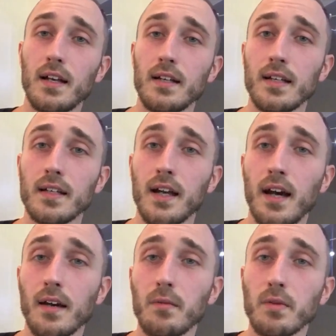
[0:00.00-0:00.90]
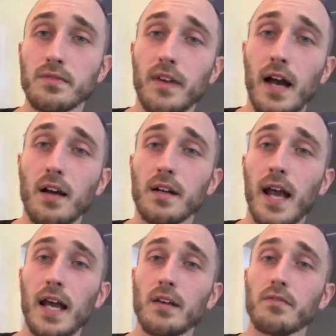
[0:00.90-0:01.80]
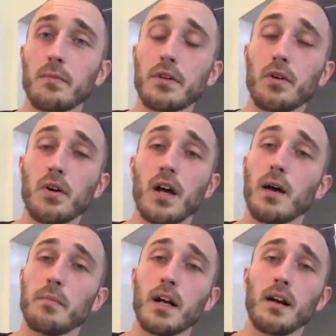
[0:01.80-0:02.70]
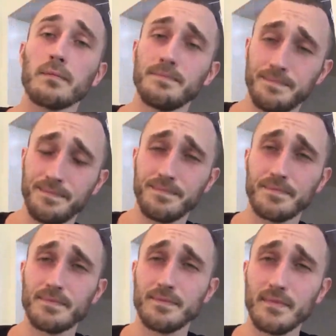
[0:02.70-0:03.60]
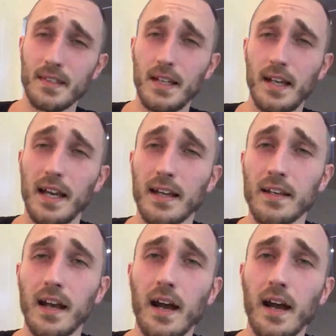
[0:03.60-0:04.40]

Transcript: he was found hanging from the doorknob there. And